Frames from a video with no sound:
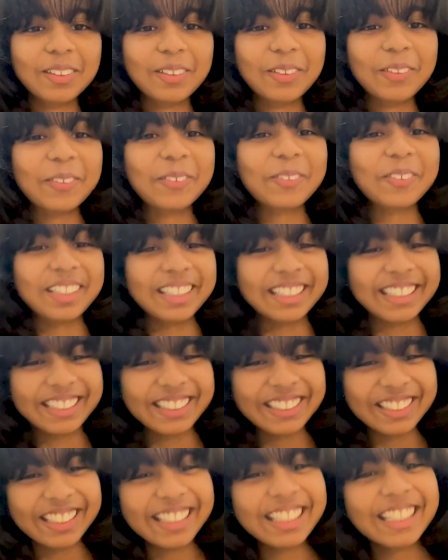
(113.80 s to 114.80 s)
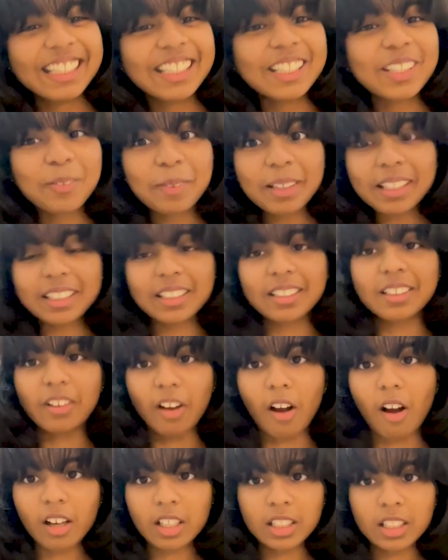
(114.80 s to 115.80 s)
Oh my god, you make
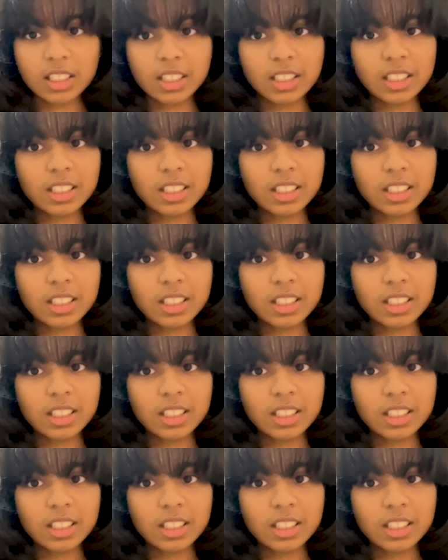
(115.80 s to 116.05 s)
clocks?